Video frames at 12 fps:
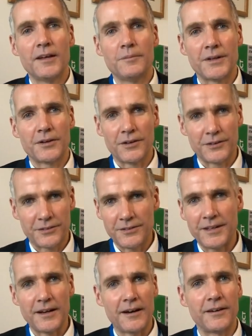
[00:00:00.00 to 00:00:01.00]
because
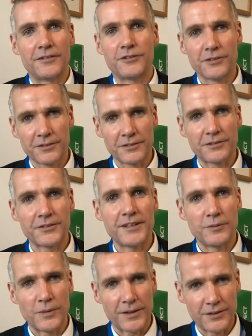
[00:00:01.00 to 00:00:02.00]
they are children of key
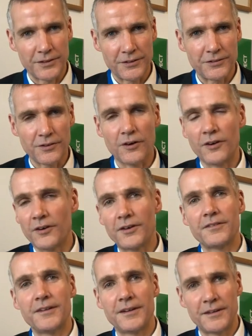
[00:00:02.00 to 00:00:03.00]
workers or
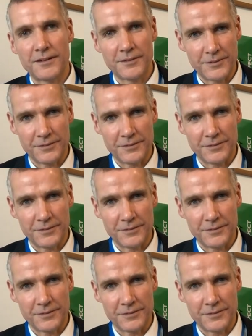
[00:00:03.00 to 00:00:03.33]
they are